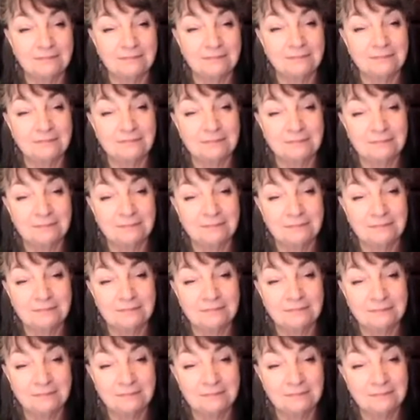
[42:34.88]

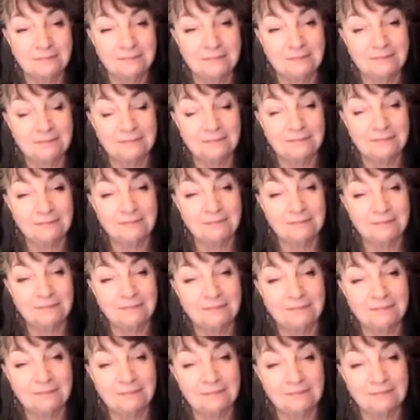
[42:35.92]

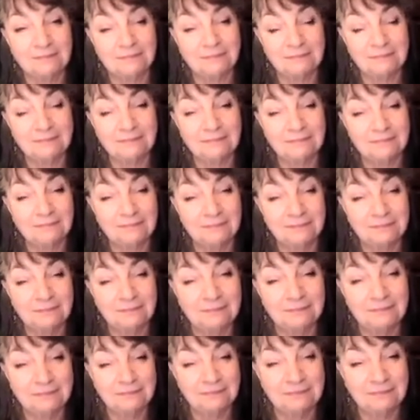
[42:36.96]

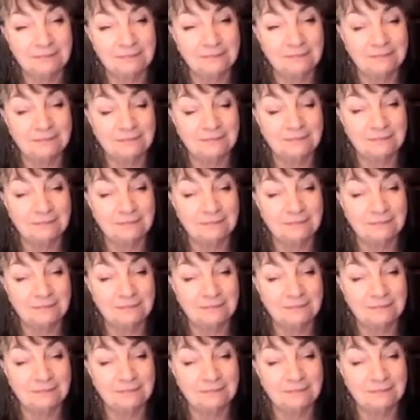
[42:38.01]
No words are spoken by the person on screen.